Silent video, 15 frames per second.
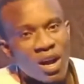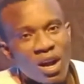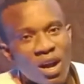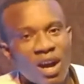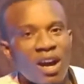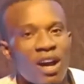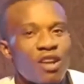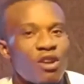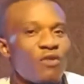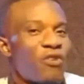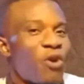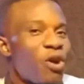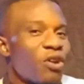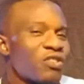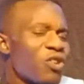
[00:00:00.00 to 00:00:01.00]
And of
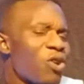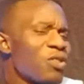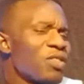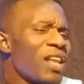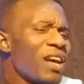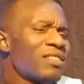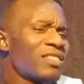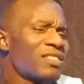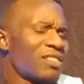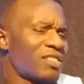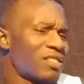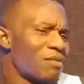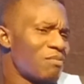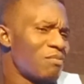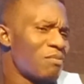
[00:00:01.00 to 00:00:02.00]
course, under
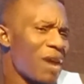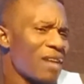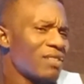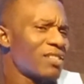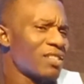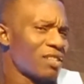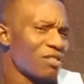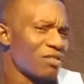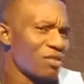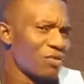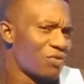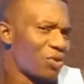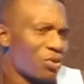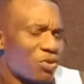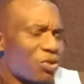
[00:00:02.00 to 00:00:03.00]
systematic
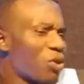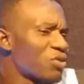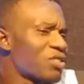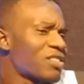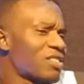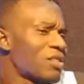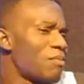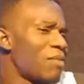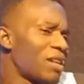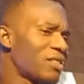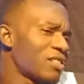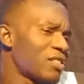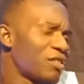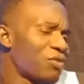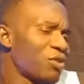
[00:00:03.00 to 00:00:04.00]
review, though
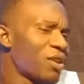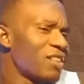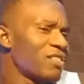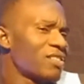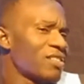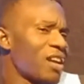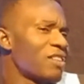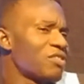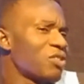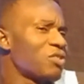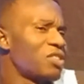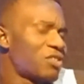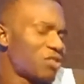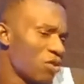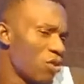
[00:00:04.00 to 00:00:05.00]
systematic review can stand on
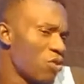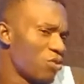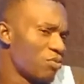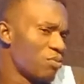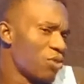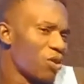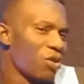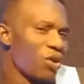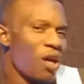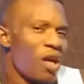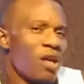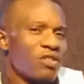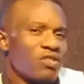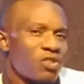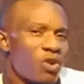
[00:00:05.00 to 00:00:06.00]
its own, but
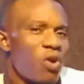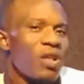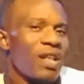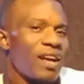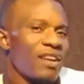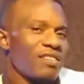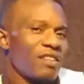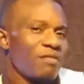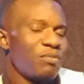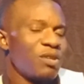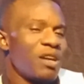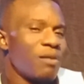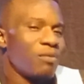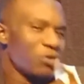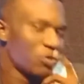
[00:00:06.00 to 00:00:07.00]
scholars have been
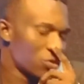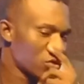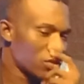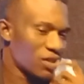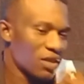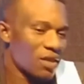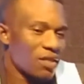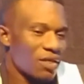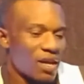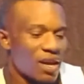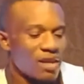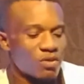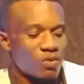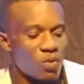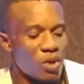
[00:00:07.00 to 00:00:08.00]
able to say
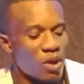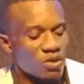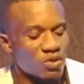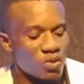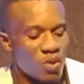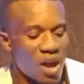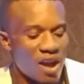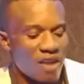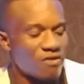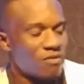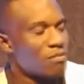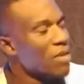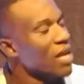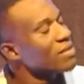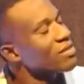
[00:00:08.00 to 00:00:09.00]
that we also have
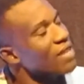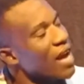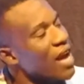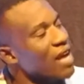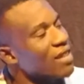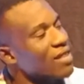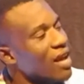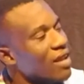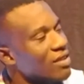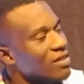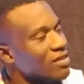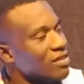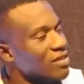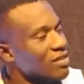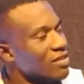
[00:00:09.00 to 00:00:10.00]

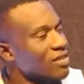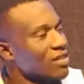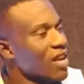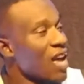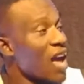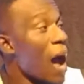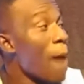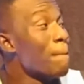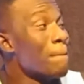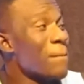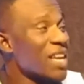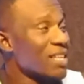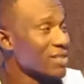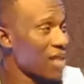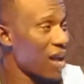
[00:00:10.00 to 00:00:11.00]
meta-analysis and
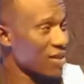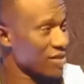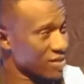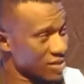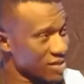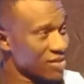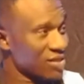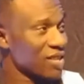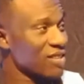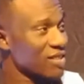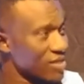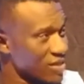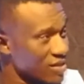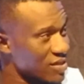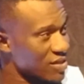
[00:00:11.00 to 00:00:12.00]

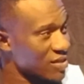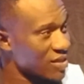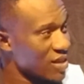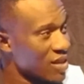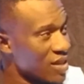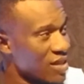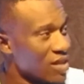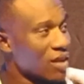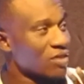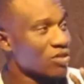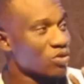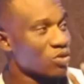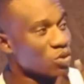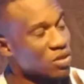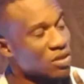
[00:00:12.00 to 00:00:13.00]
meta-synthesis. There
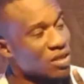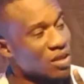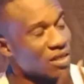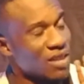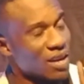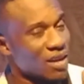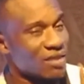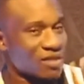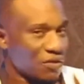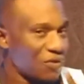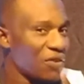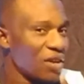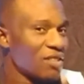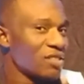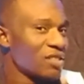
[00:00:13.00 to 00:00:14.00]
are
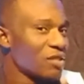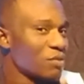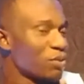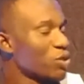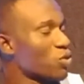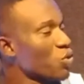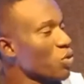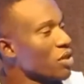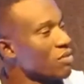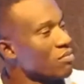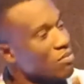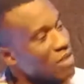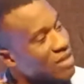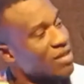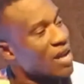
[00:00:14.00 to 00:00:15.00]
differences
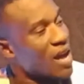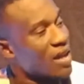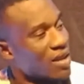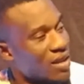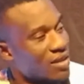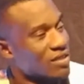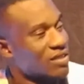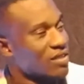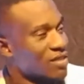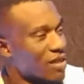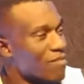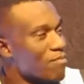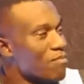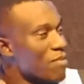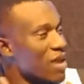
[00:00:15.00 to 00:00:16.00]
between meta-analysis
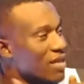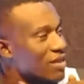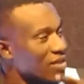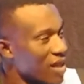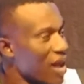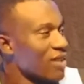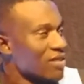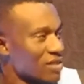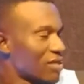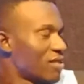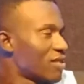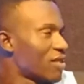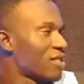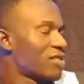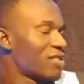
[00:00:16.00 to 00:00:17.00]
and
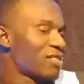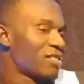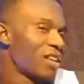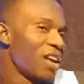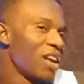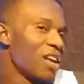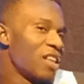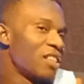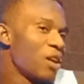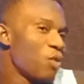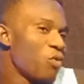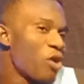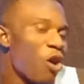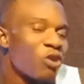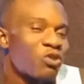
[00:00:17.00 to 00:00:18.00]
meta-synthesis.
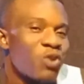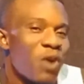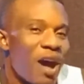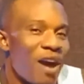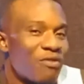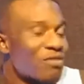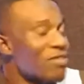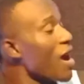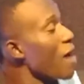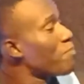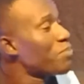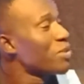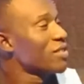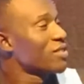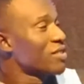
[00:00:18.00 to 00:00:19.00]
Then we also have
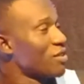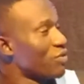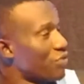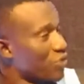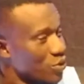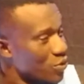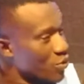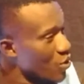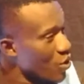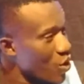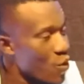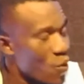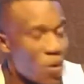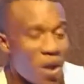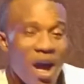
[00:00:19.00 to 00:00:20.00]
rapid review.
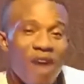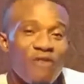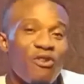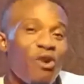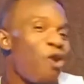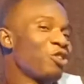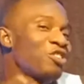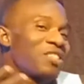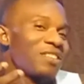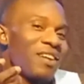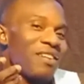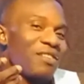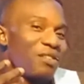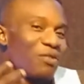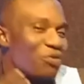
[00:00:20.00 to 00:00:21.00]
We have
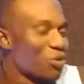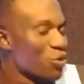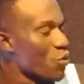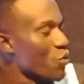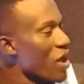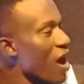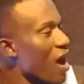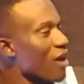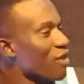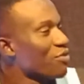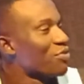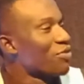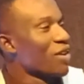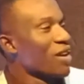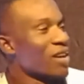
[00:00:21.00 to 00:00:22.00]
quotient review, we have
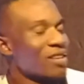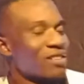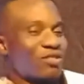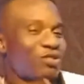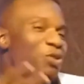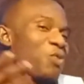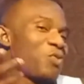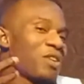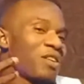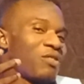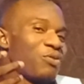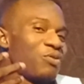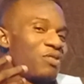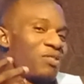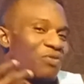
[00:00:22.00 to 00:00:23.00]

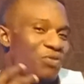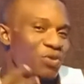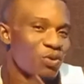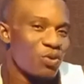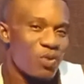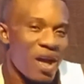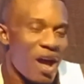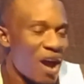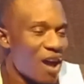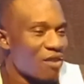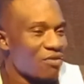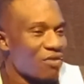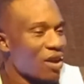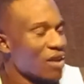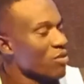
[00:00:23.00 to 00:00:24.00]
historical review, we
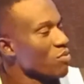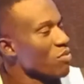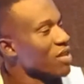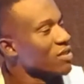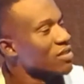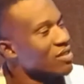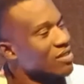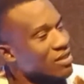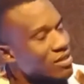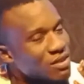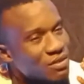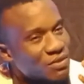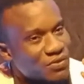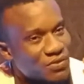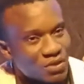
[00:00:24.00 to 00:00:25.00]
have argumentative